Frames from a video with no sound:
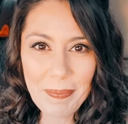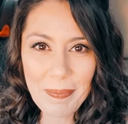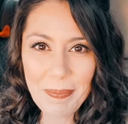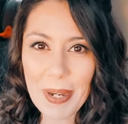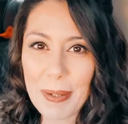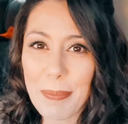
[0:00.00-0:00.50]

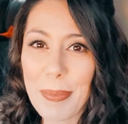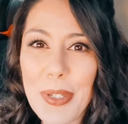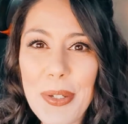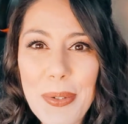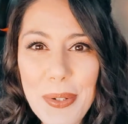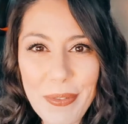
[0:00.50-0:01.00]
my
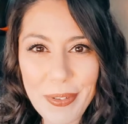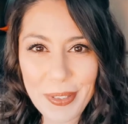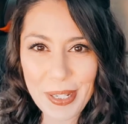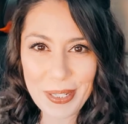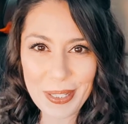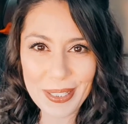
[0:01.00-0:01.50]
beautiful
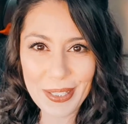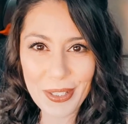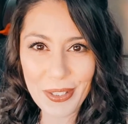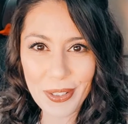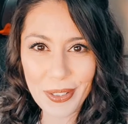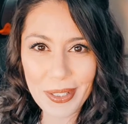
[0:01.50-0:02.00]

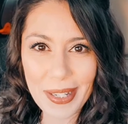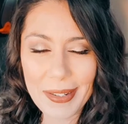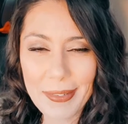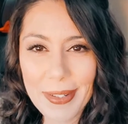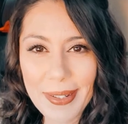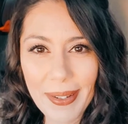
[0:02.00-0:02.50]
unconditional
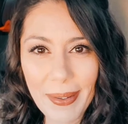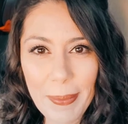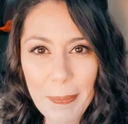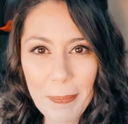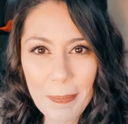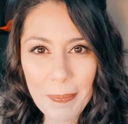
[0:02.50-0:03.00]
love
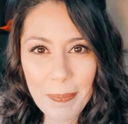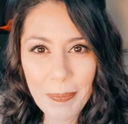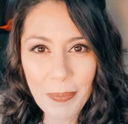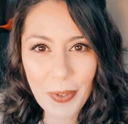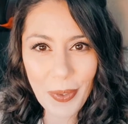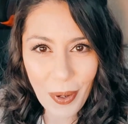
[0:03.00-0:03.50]

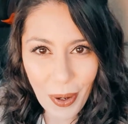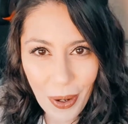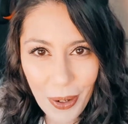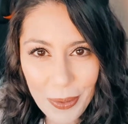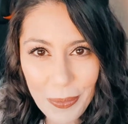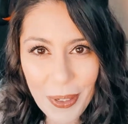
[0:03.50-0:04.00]
with
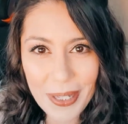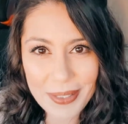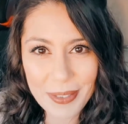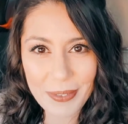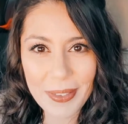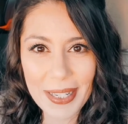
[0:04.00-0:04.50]
all walks
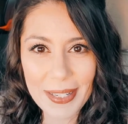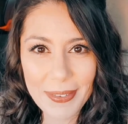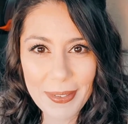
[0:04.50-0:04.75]
of life.